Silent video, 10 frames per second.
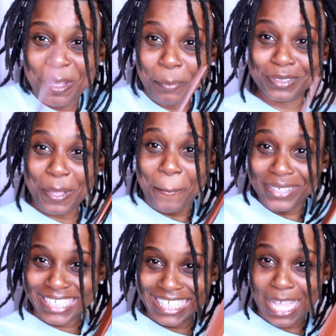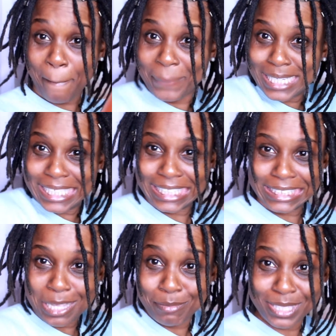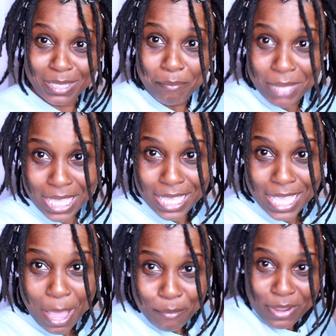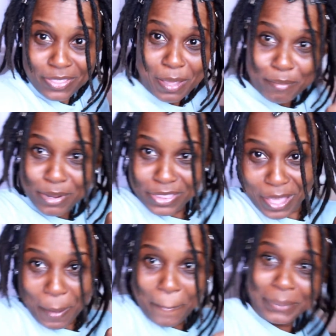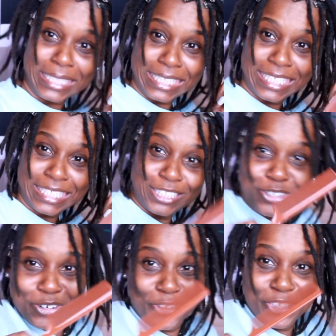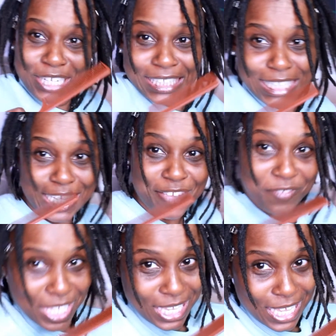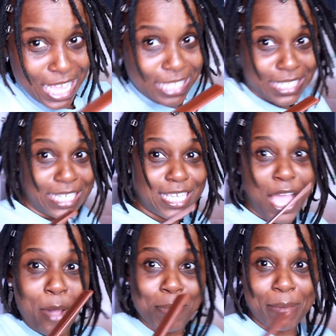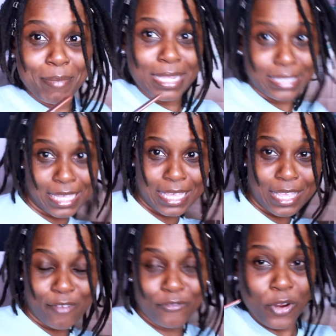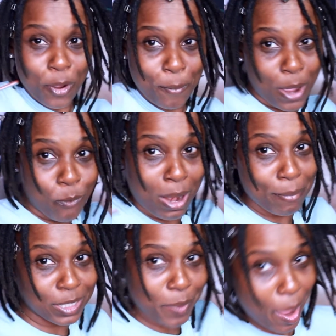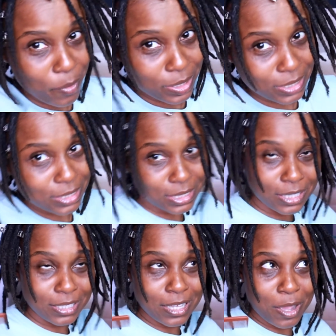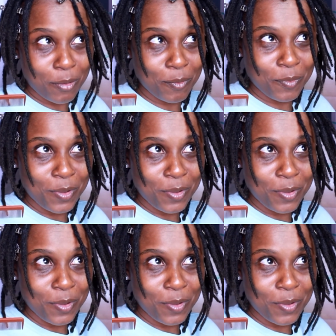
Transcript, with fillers: jumps the boogie, a boogie jumps to me. Brother, brother, please turn on your TV. See a black man dead from a white man's power. See a